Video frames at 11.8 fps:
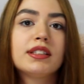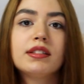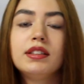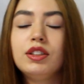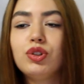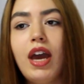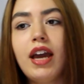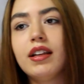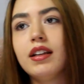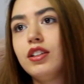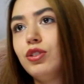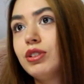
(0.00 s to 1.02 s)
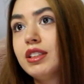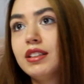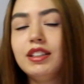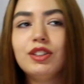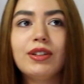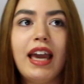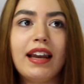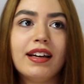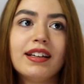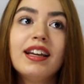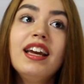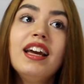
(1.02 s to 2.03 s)
Still need to edit it. You still need to get
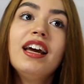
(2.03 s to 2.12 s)
it